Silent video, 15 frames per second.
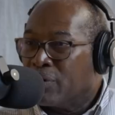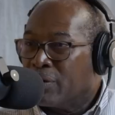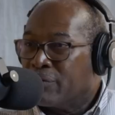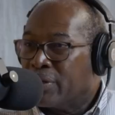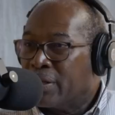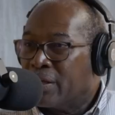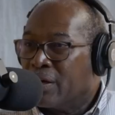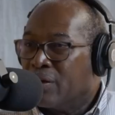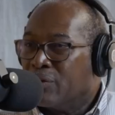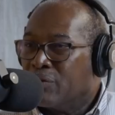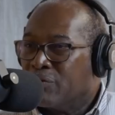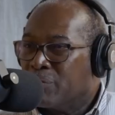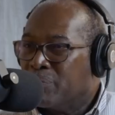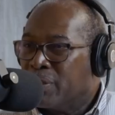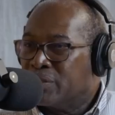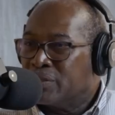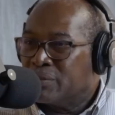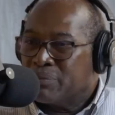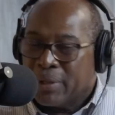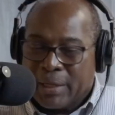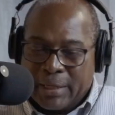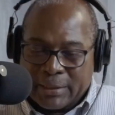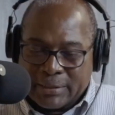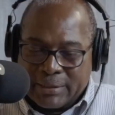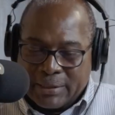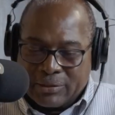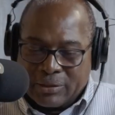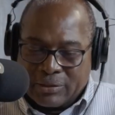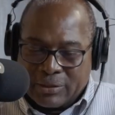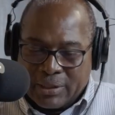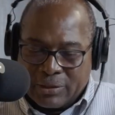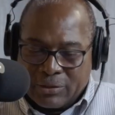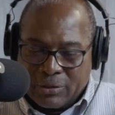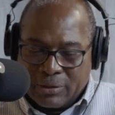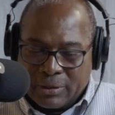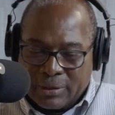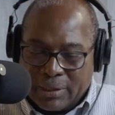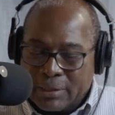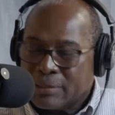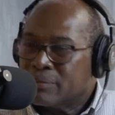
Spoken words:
we've already gone over budget by et cetera, et cetera.